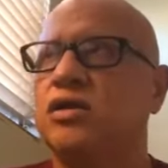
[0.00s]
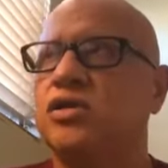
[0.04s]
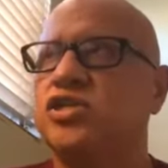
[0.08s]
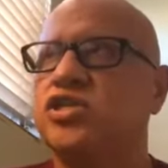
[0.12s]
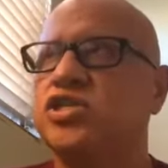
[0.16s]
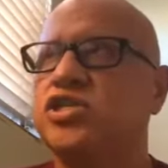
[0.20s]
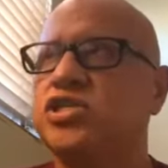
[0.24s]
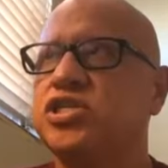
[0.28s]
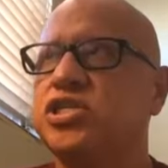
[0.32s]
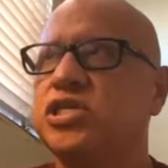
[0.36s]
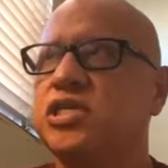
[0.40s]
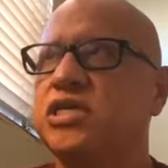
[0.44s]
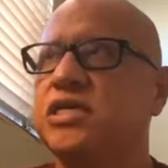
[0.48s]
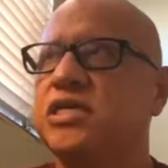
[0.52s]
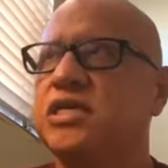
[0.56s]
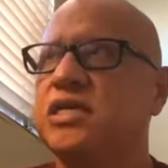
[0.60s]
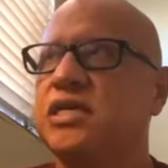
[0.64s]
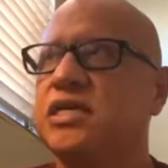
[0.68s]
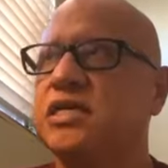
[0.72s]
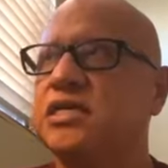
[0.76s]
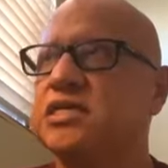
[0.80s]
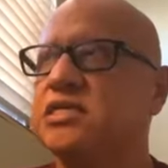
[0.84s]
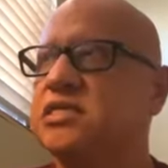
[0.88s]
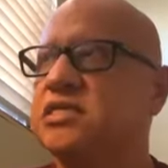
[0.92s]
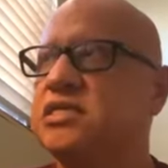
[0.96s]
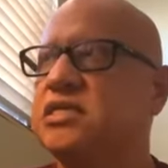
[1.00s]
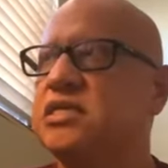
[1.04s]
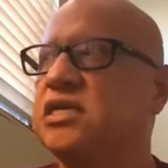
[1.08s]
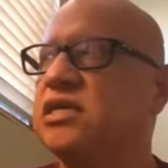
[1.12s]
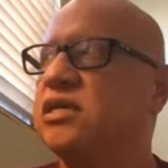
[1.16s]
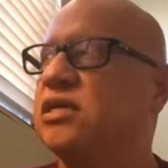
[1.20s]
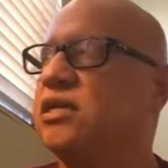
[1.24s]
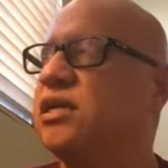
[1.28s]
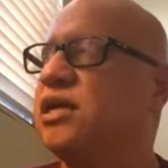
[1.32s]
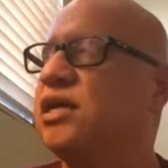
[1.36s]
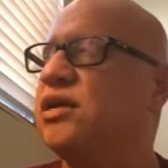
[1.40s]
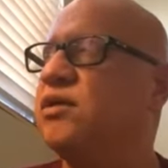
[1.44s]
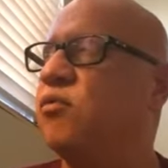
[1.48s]
she is
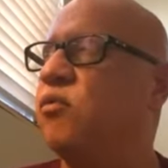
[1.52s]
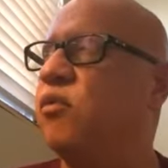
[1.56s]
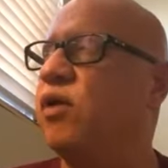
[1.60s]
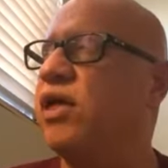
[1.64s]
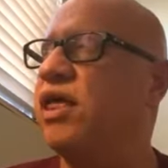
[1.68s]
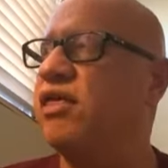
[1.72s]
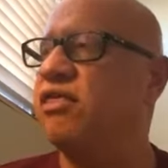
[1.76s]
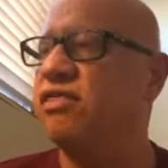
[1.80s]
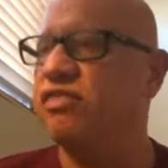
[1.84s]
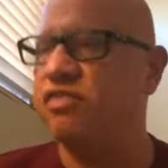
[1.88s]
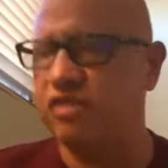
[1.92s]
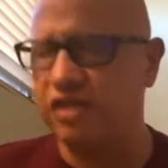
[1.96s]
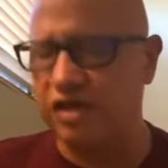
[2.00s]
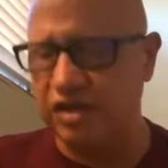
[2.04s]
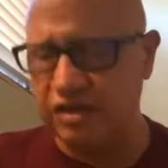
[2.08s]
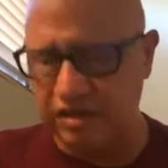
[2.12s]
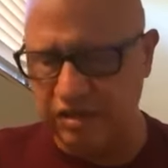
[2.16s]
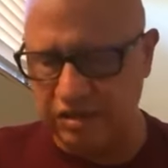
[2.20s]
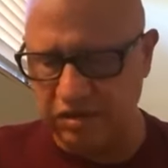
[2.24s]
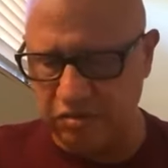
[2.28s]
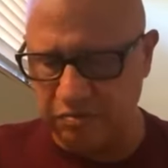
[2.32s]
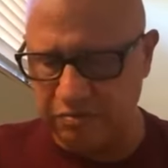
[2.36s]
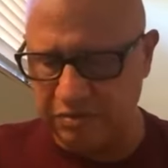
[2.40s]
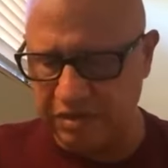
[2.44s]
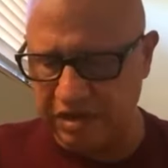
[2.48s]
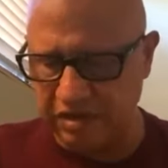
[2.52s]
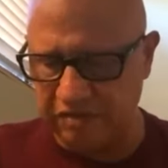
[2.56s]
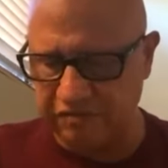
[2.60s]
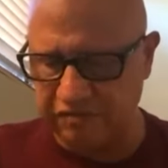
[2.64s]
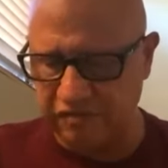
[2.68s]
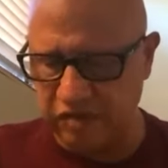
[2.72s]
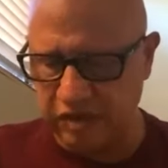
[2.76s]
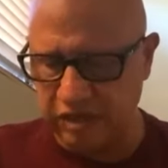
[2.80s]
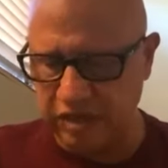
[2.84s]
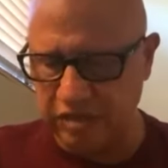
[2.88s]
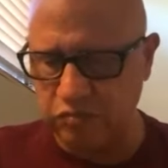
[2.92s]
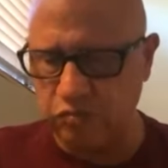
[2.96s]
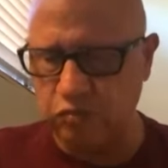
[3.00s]
dealing with a little bit of
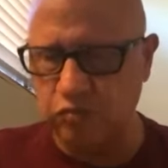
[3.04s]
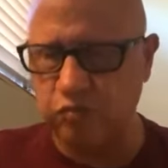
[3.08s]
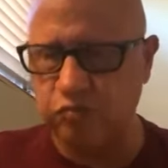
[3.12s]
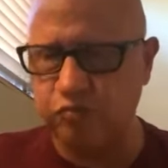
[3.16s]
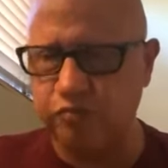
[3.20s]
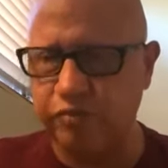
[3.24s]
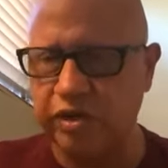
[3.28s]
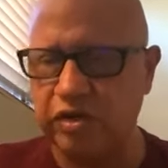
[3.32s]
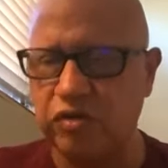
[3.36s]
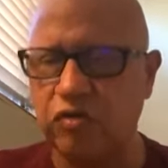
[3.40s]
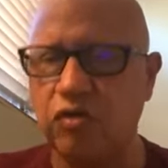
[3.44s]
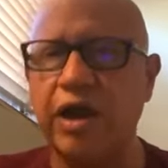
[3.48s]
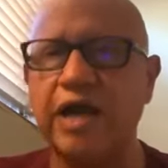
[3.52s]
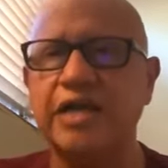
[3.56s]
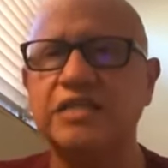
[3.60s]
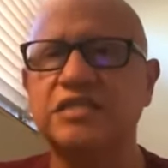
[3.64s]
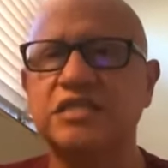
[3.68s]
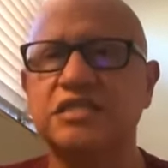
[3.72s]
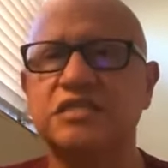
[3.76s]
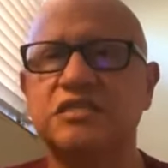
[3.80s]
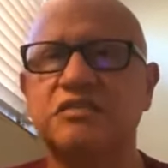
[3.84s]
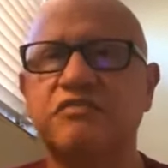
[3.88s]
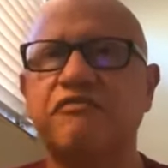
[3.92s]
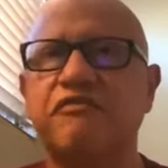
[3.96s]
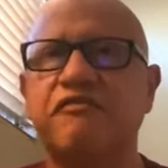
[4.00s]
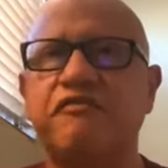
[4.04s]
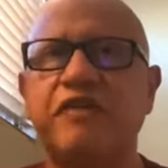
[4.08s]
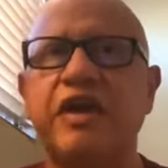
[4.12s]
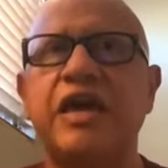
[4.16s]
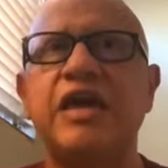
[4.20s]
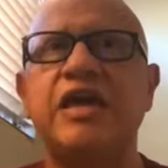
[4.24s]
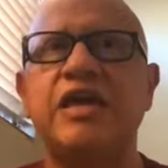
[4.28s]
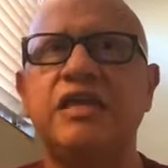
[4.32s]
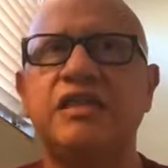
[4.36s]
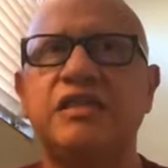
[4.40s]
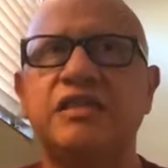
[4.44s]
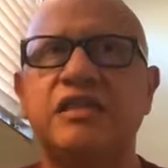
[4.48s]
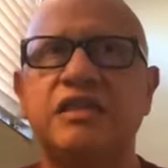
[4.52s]
a, a crisis of
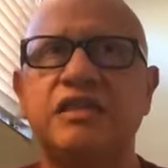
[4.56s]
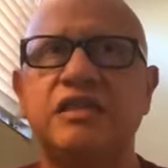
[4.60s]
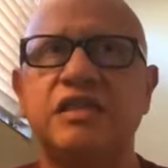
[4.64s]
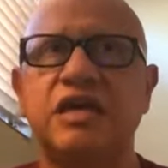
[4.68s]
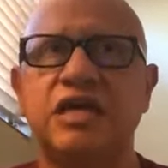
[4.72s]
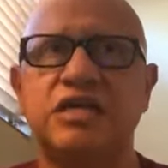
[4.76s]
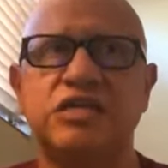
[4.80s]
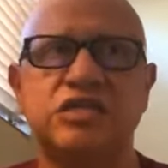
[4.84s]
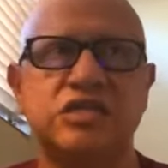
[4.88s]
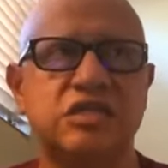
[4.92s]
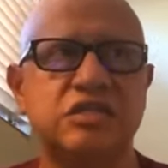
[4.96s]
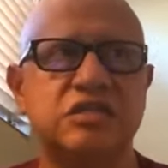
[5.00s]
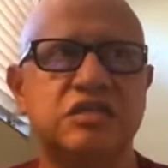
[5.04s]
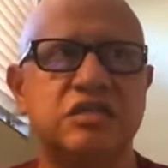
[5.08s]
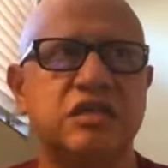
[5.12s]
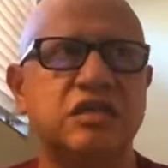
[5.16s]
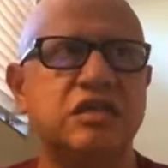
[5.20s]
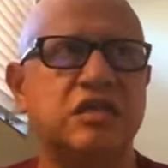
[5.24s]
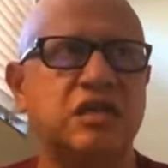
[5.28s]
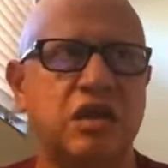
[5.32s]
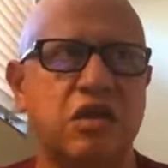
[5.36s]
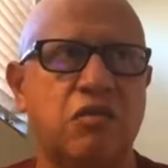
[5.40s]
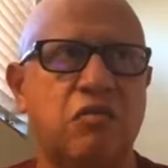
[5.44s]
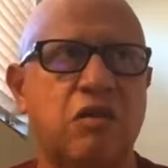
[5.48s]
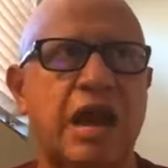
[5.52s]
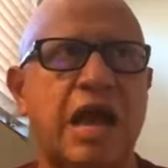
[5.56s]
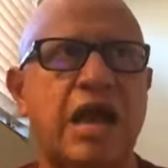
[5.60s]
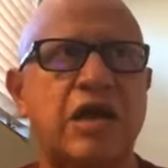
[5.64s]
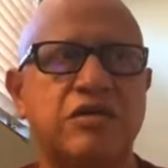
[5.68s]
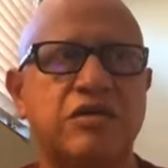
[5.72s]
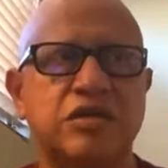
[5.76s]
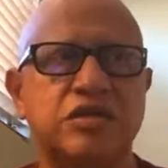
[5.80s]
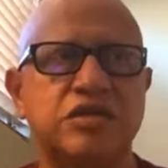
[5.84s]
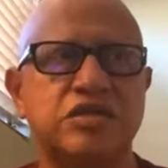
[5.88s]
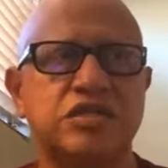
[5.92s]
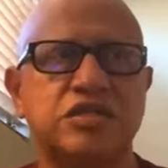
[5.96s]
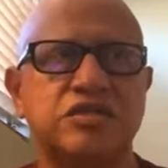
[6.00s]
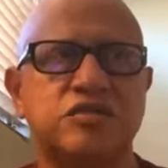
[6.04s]
faith, in that she's looking around
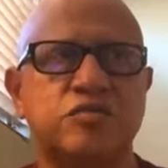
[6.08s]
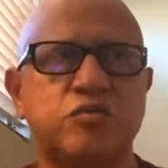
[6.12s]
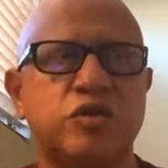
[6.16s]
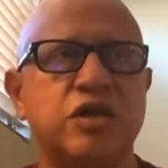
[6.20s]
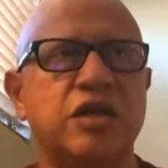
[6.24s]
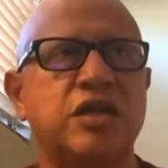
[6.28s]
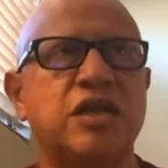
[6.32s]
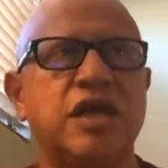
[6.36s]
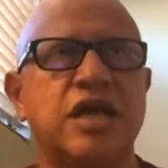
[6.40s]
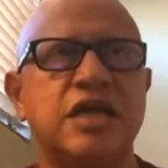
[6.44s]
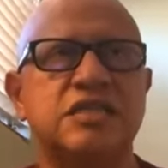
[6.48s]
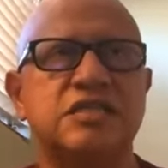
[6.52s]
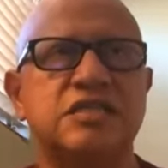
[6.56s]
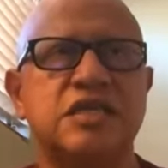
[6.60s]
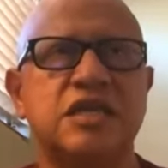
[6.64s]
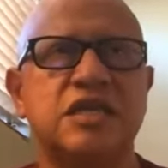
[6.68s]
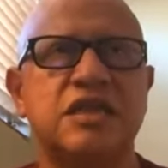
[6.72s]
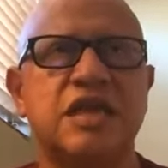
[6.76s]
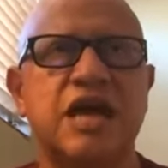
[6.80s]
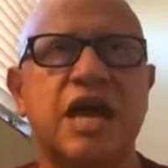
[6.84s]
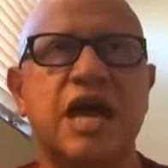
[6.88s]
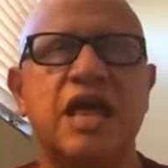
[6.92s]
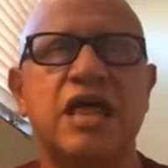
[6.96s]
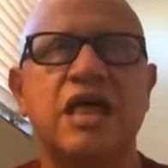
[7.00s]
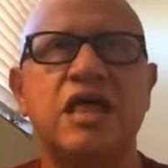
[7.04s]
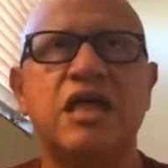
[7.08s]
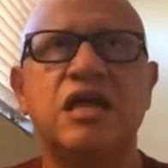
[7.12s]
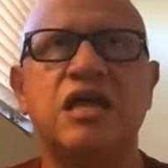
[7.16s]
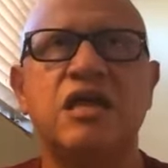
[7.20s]
and she's realizing that